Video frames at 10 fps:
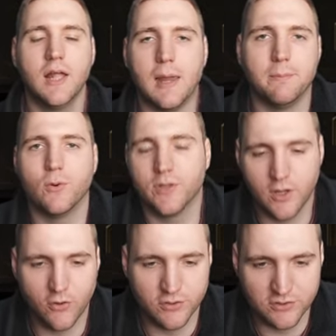and building
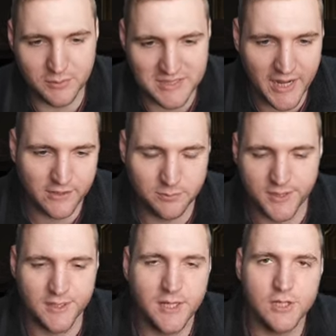her on some attack
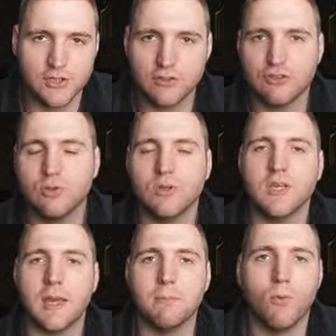speed just so you
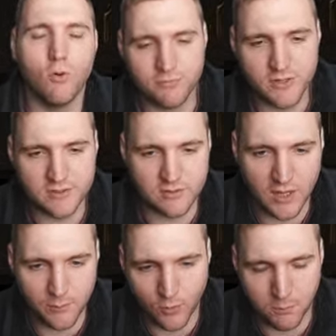can get more freezes
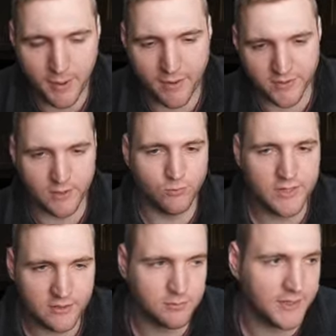up on Mari. It
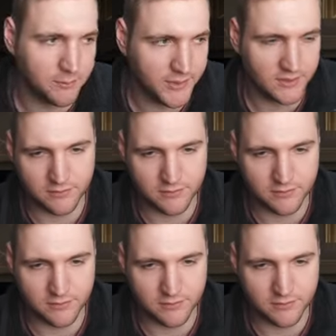really does make a big